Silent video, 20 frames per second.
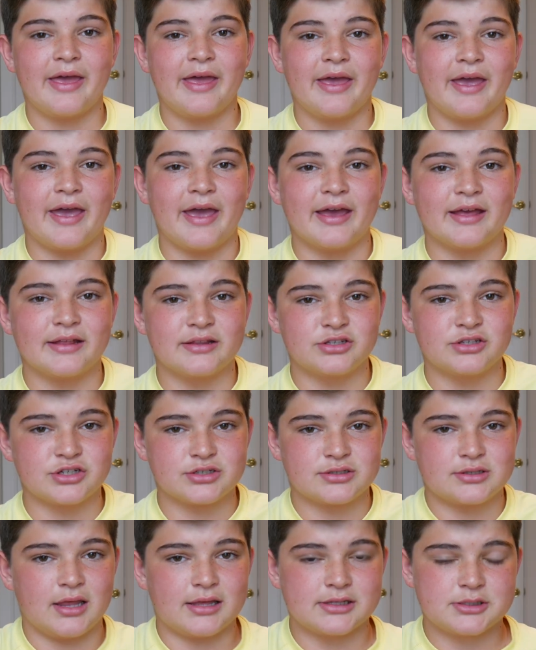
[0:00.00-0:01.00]
it
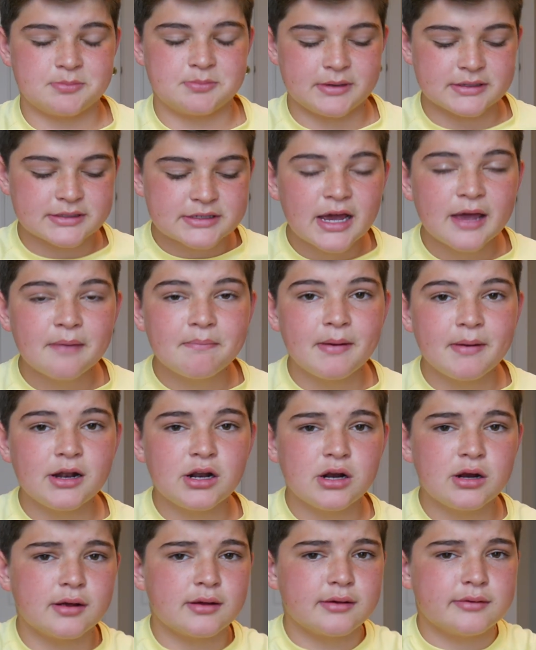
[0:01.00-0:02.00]
just lets me type
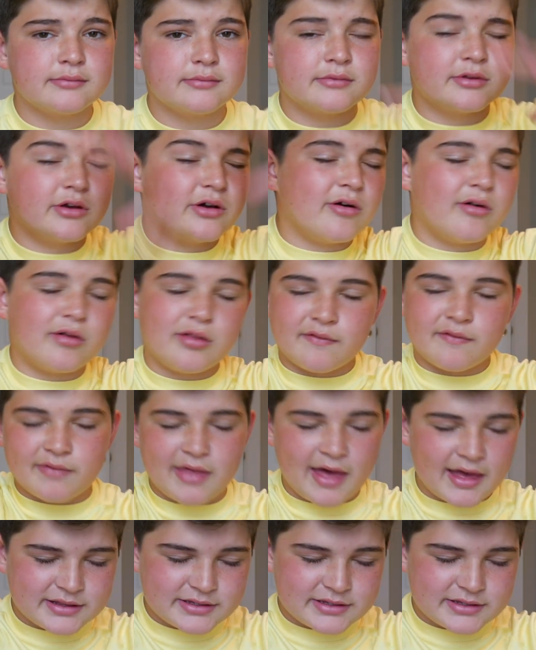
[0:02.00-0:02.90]
better and all of that